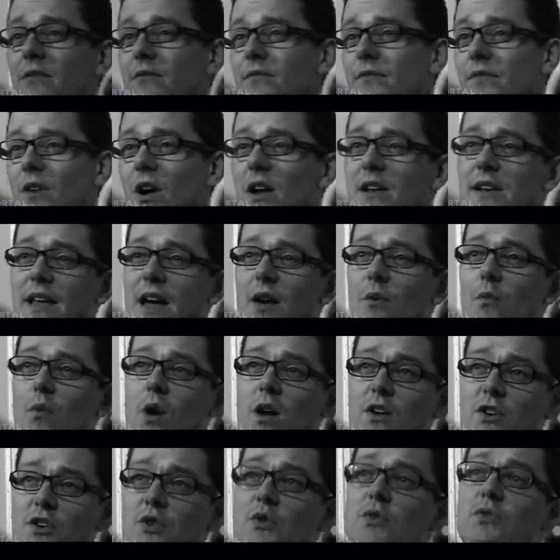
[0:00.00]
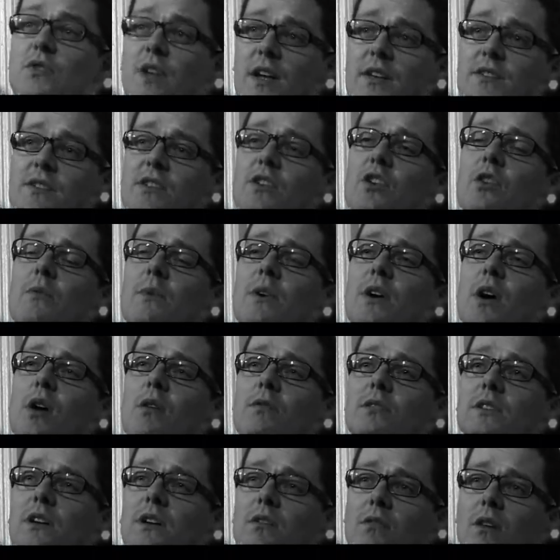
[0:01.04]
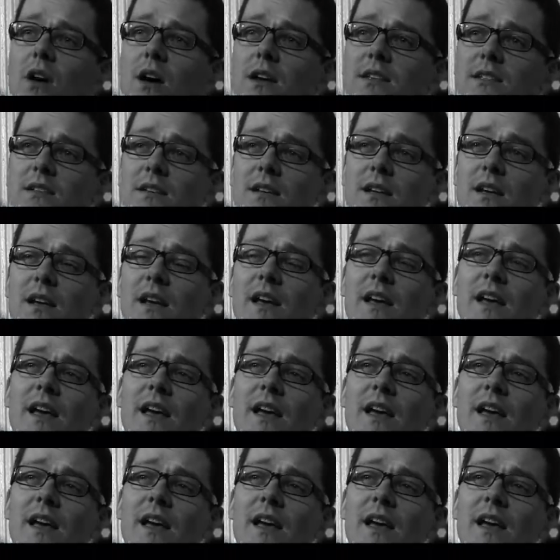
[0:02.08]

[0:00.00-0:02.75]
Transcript: and find out what new things are coming over the horizon.